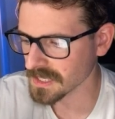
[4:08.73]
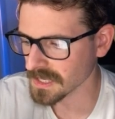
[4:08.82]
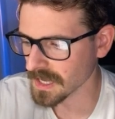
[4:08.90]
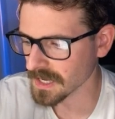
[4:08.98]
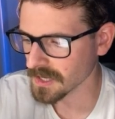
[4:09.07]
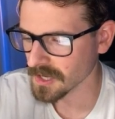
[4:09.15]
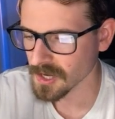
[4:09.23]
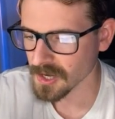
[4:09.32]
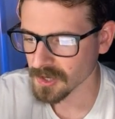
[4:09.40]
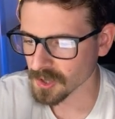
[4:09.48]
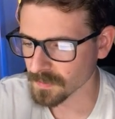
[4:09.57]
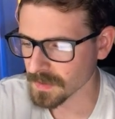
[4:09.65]
like
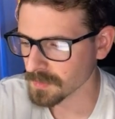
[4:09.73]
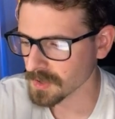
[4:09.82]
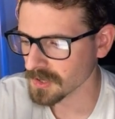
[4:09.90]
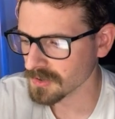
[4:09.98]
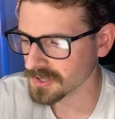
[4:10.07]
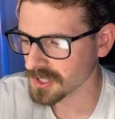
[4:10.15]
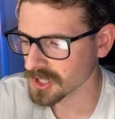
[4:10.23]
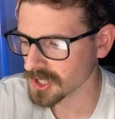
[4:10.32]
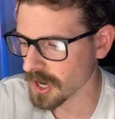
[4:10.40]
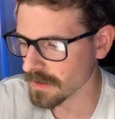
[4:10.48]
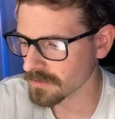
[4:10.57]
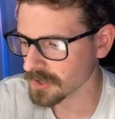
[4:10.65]
your memory usage
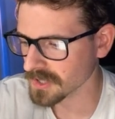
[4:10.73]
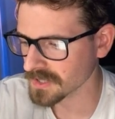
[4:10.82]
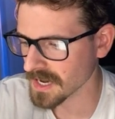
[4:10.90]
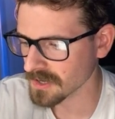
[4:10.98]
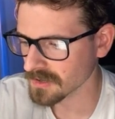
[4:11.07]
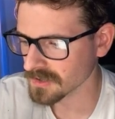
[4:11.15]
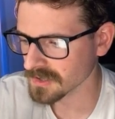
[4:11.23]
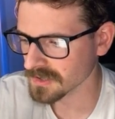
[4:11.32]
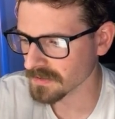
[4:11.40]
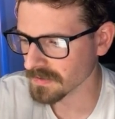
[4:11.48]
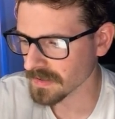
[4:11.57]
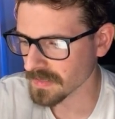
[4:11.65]
of your containers and
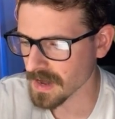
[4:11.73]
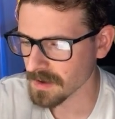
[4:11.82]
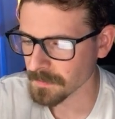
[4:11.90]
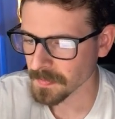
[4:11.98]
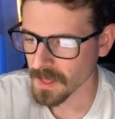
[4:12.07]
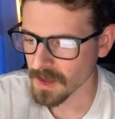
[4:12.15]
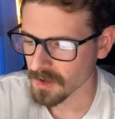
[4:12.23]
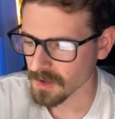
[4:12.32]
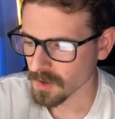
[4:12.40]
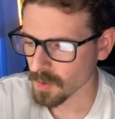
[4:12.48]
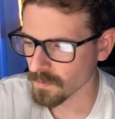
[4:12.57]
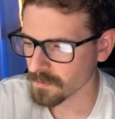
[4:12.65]
stuff like that.
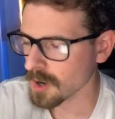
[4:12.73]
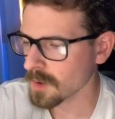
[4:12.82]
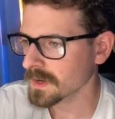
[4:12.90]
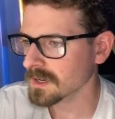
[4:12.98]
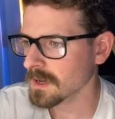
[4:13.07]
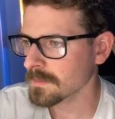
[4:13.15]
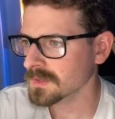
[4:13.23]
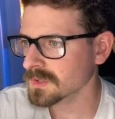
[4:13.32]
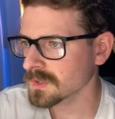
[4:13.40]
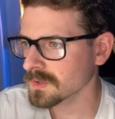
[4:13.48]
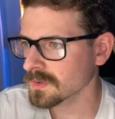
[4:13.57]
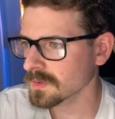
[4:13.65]
Overall, when it comes
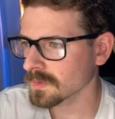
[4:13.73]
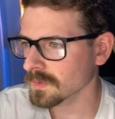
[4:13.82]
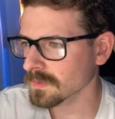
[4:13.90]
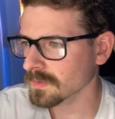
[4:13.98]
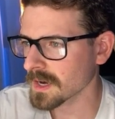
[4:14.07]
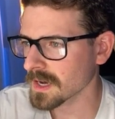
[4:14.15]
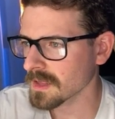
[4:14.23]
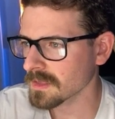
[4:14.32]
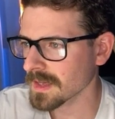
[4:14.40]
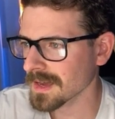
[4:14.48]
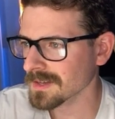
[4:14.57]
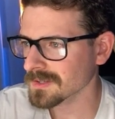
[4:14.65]
to running
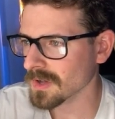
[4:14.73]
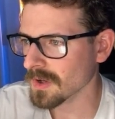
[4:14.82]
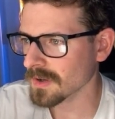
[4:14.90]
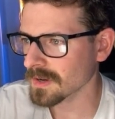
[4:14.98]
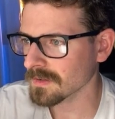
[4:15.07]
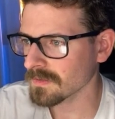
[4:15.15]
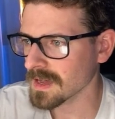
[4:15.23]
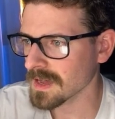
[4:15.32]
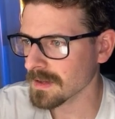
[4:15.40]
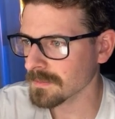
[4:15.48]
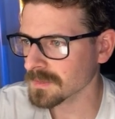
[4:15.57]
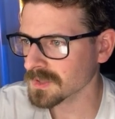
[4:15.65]
things on
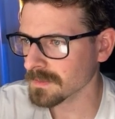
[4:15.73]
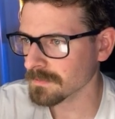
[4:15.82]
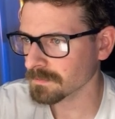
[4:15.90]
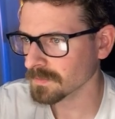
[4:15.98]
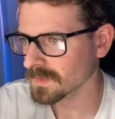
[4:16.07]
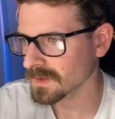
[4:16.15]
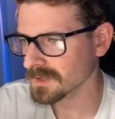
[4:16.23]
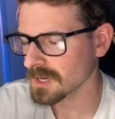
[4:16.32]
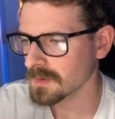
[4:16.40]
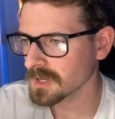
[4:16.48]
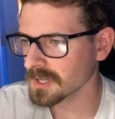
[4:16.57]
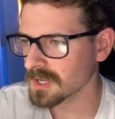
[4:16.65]
VMs,
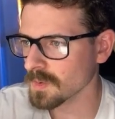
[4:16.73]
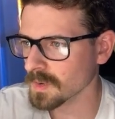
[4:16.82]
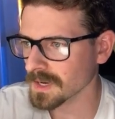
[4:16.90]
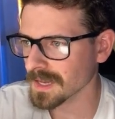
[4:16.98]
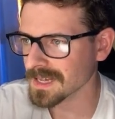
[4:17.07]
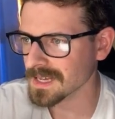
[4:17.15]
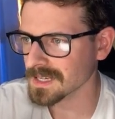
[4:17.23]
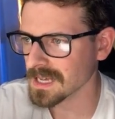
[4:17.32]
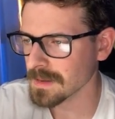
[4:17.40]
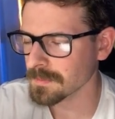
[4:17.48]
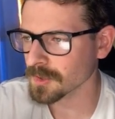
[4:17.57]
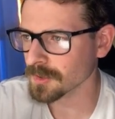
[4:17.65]
typically you want to like
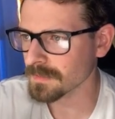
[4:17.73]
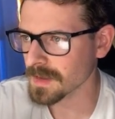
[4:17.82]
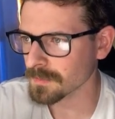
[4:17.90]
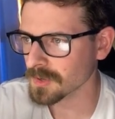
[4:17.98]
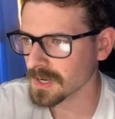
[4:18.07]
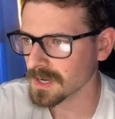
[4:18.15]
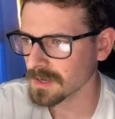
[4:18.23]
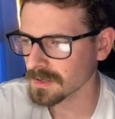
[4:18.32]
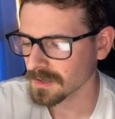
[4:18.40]
keep your memory